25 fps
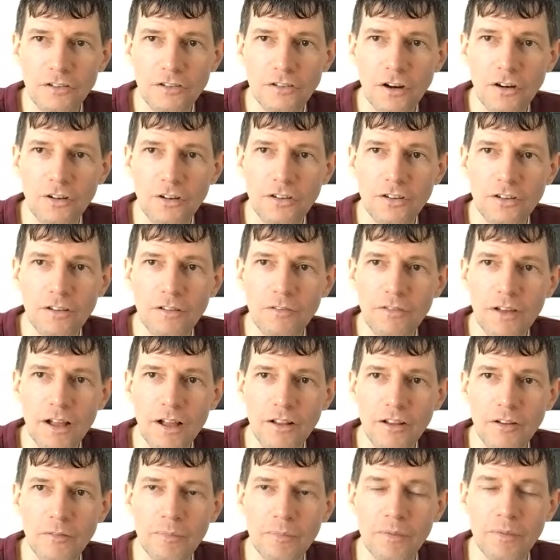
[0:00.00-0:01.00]
start to
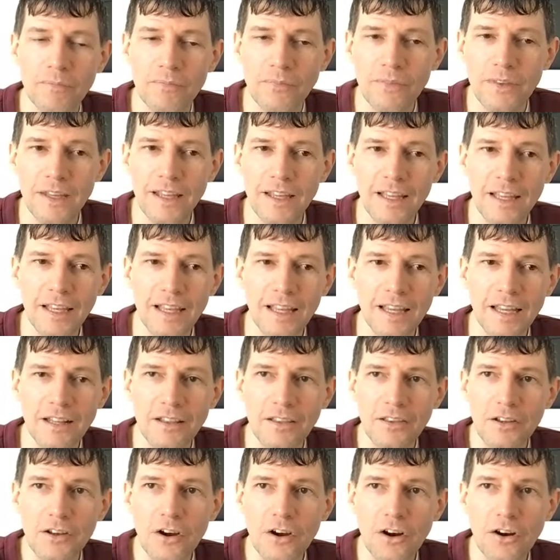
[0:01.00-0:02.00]
develop
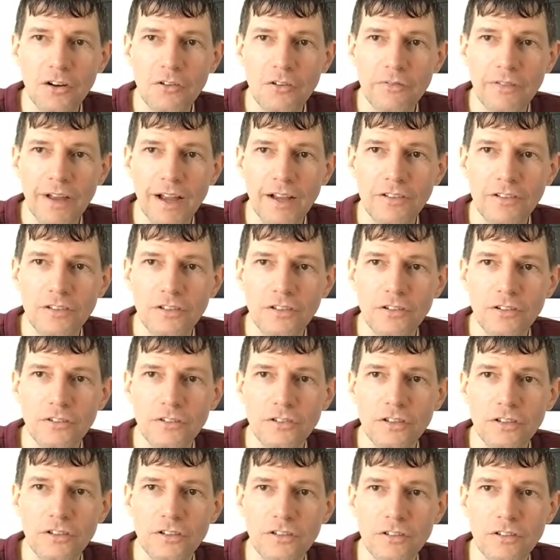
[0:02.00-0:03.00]
in the cardiovascular
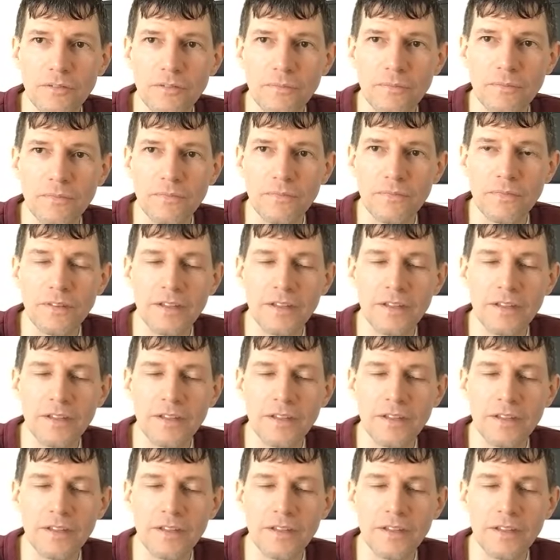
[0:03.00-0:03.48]
system